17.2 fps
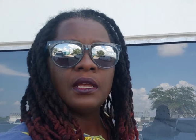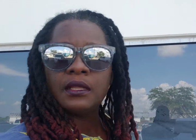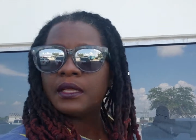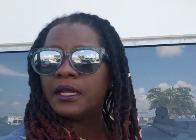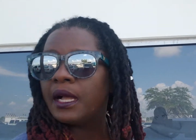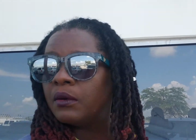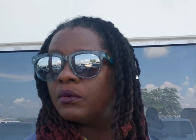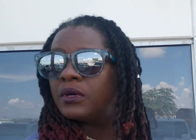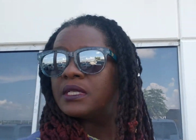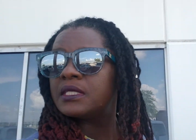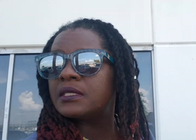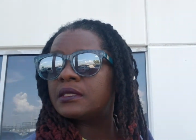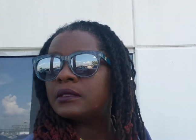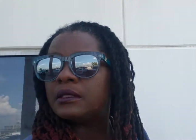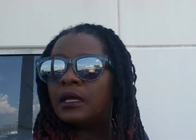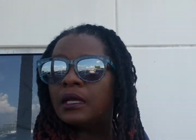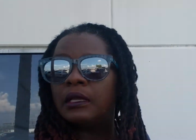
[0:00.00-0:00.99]
that I
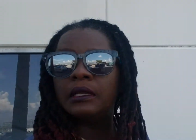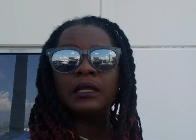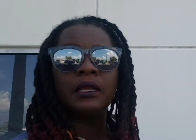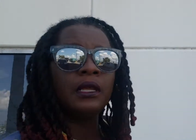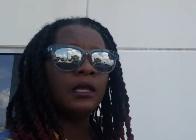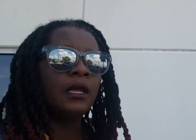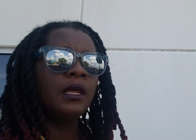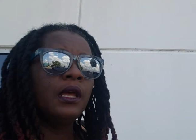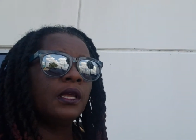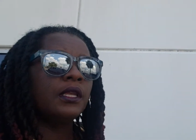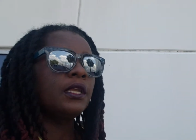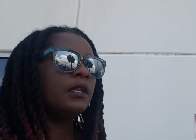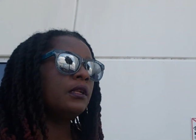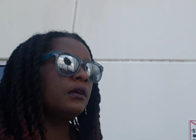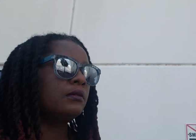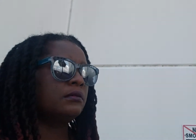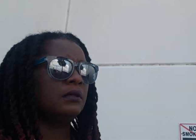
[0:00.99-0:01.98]
wasn't,
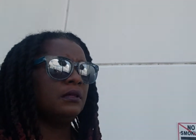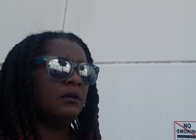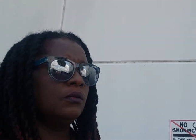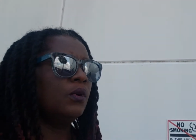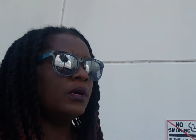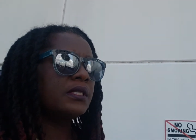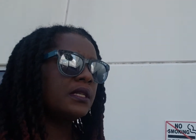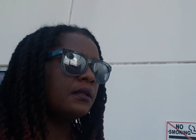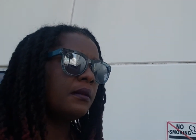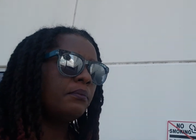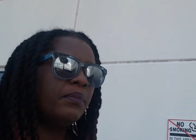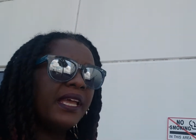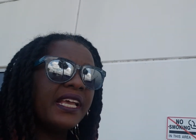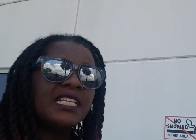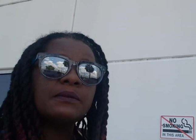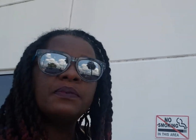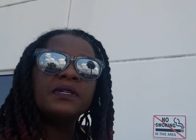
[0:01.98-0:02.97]
you know, wasn't the
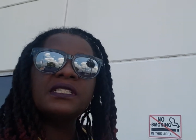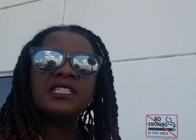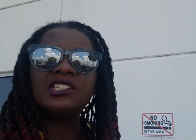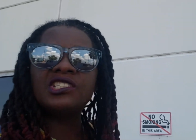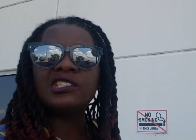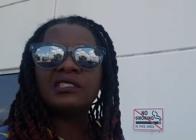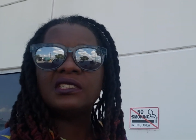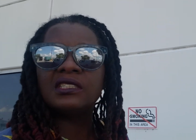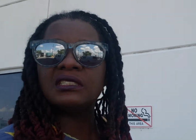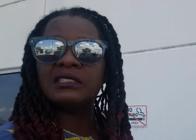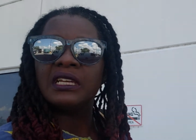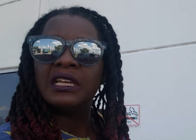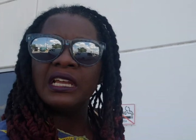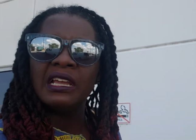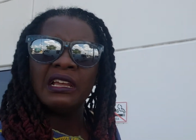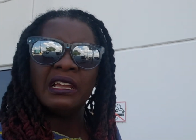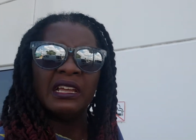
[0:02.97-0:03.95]
best position and
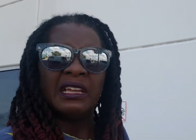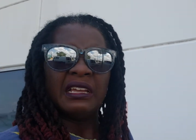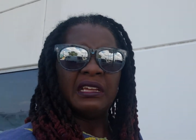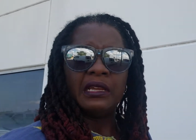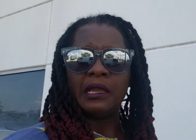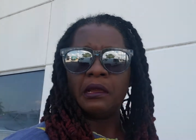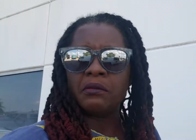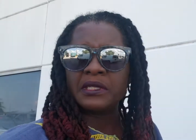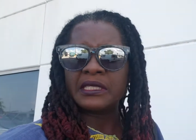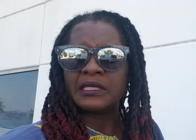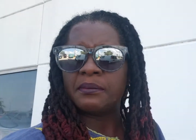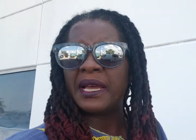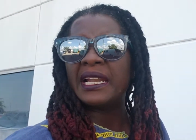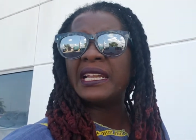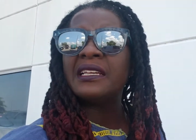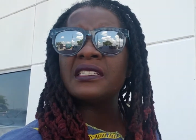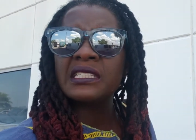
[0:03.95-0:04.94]
it was
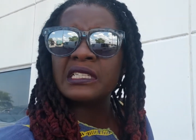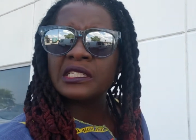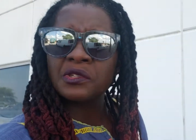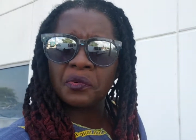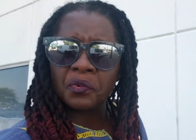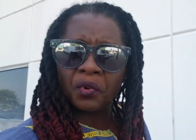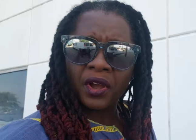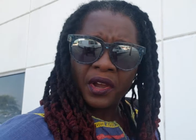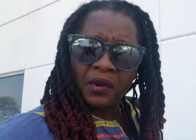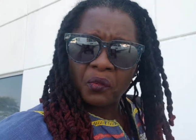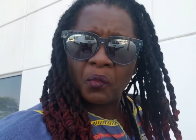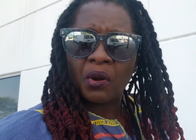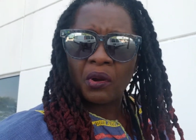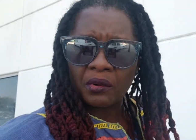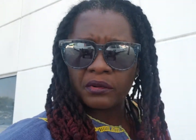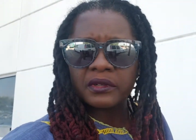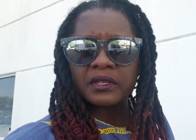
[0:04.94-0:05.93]
somebody else's grunt
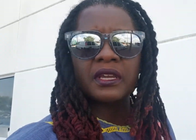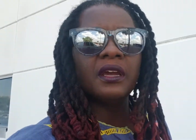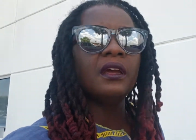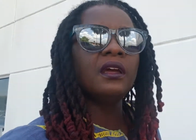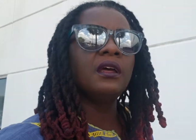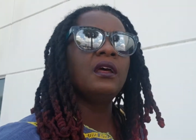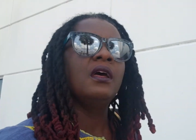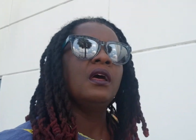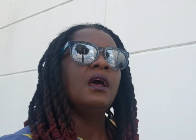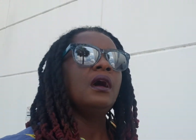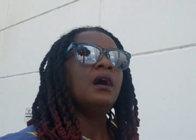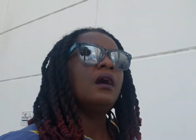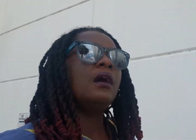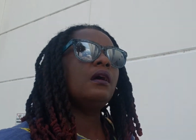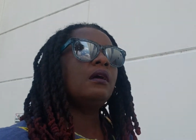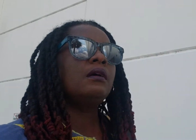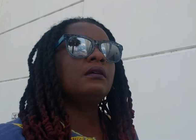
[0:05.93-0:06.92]
work.
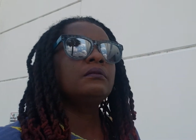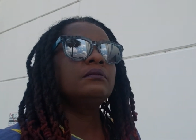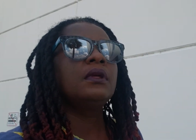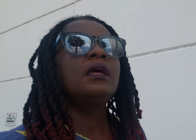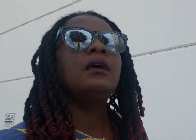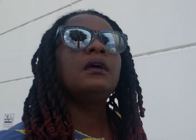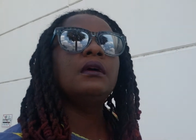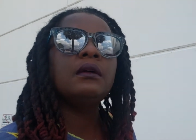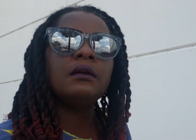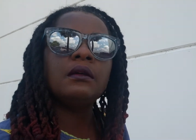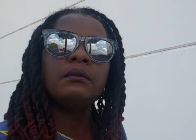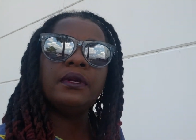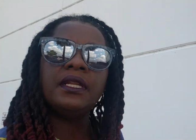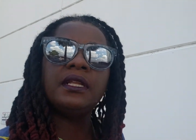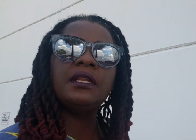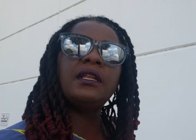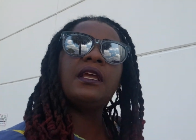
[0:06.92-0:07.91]
Um,
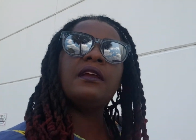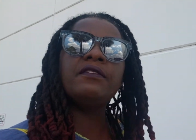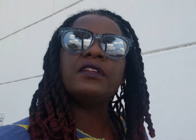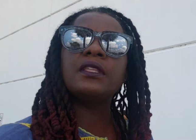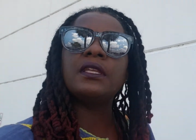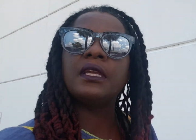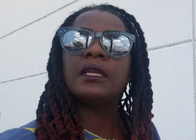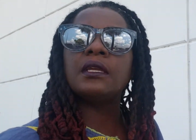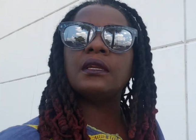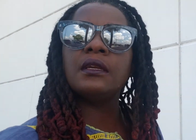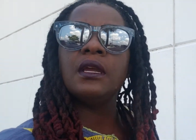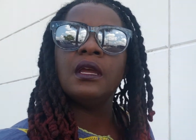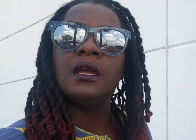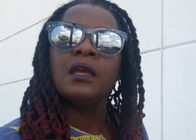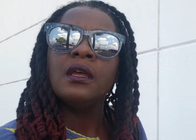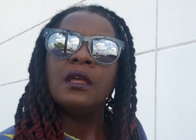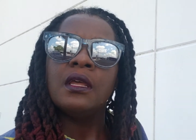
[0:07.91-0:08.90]
but in everything,
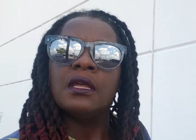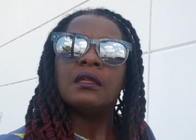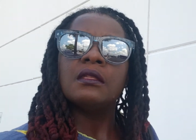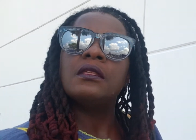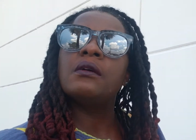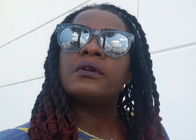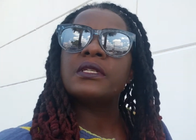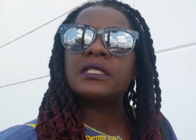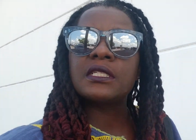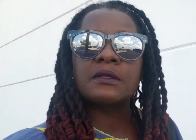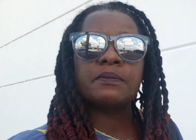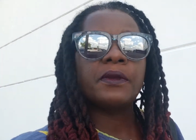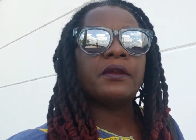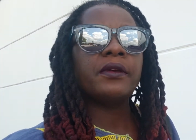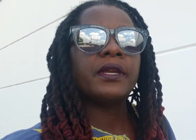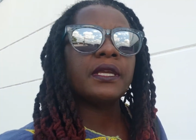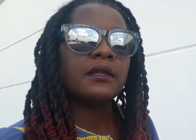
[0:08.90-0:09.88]
there was
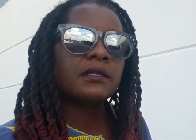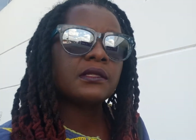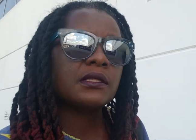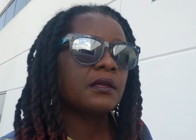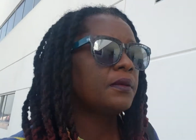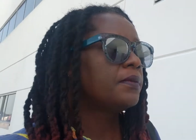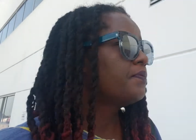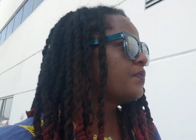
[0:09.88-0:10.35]
experience.